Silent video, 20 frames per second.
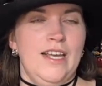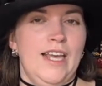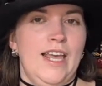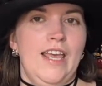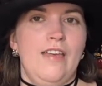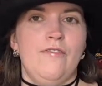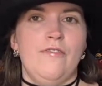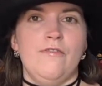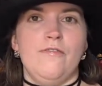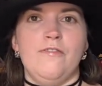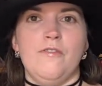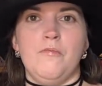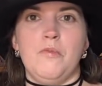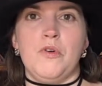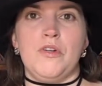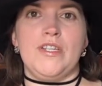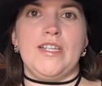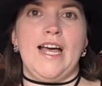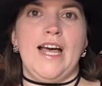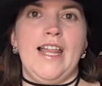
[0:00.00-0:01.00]
even for
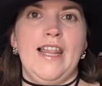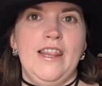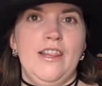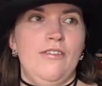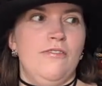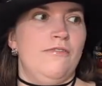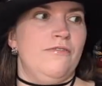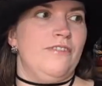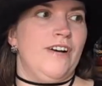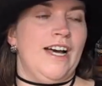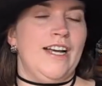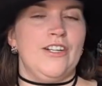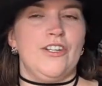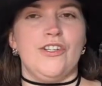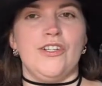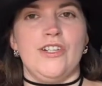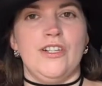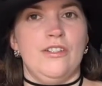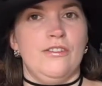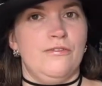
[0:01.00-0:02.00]
books I love, I
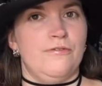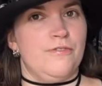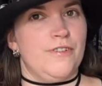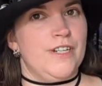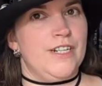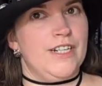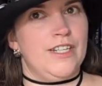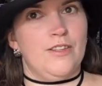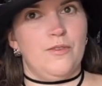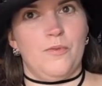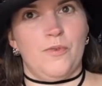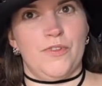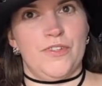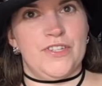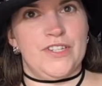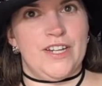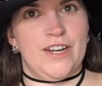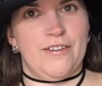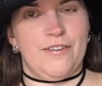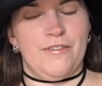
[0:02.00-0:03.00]
just love reading the
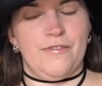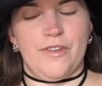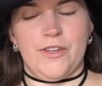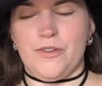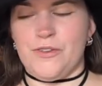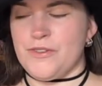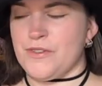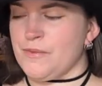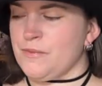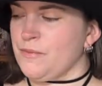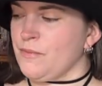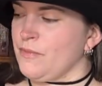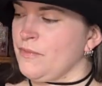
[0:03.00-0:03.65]
1-star reviews.